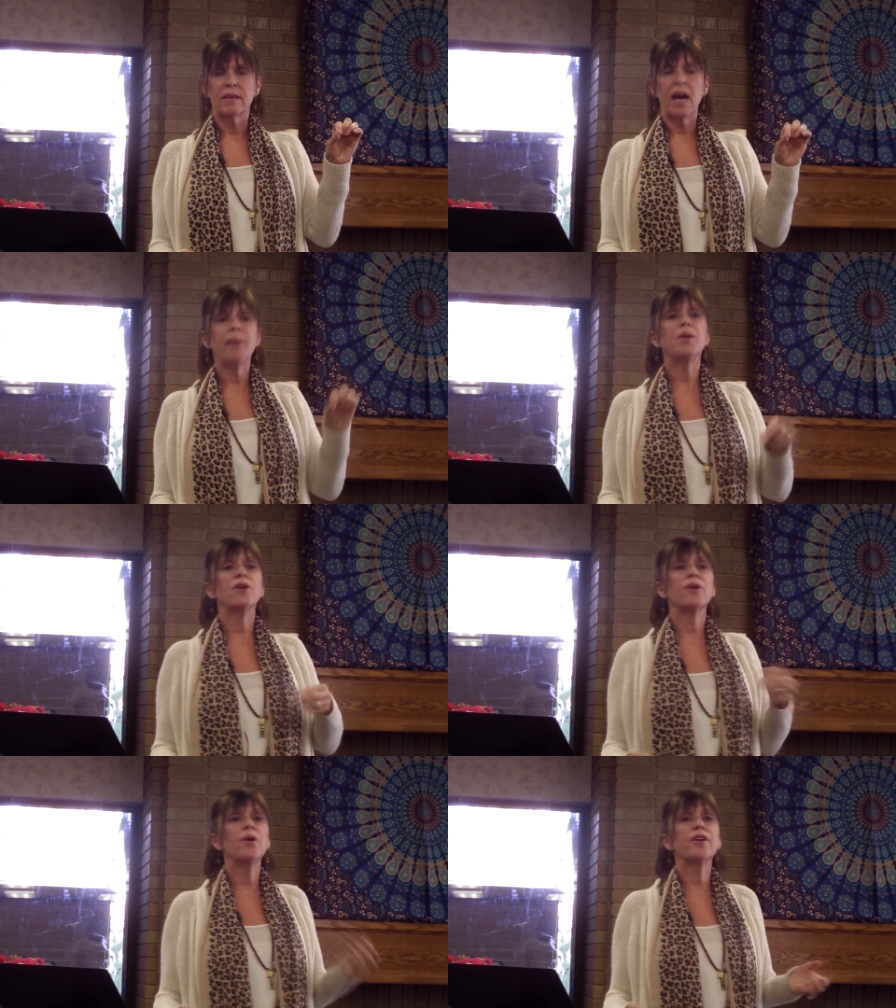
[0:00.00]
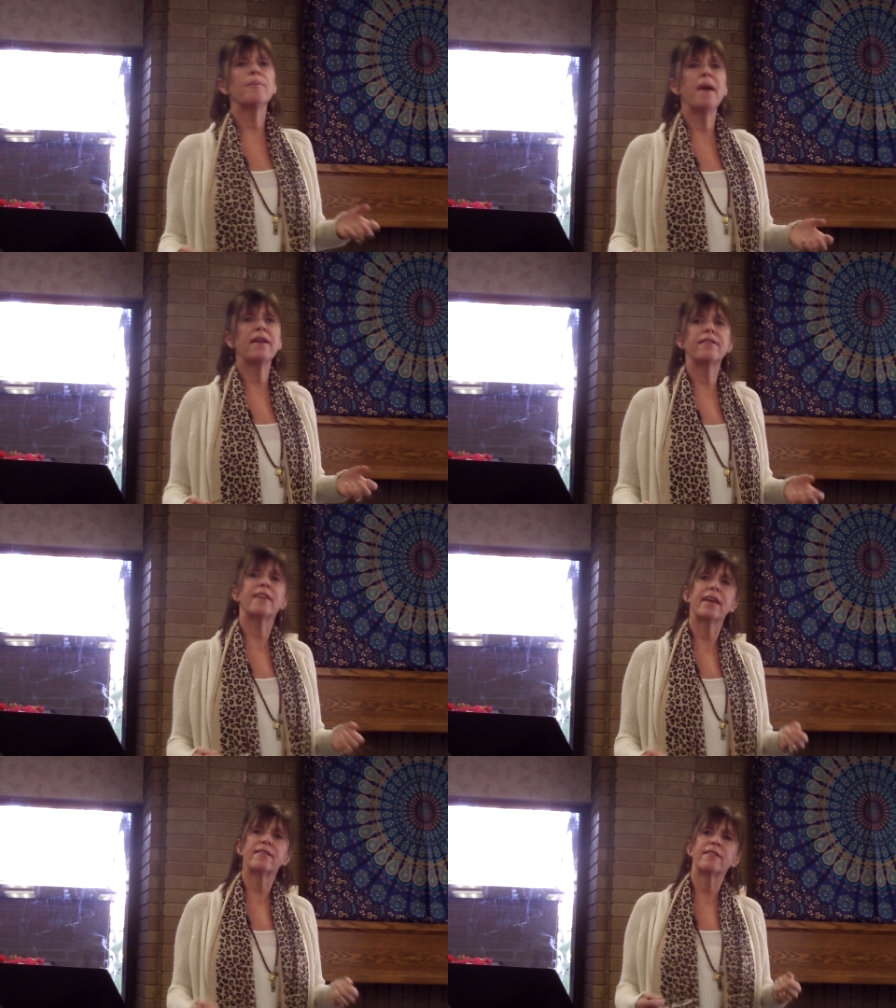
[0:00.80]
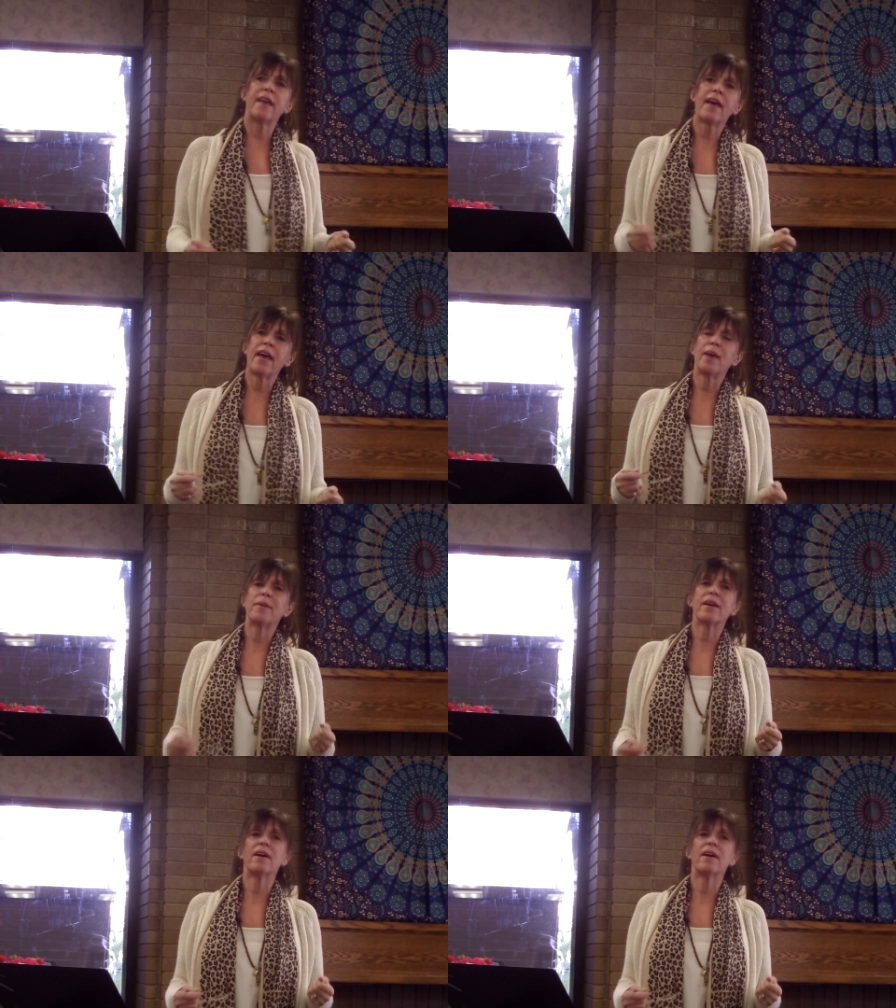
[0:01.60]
I'm not going to meditate today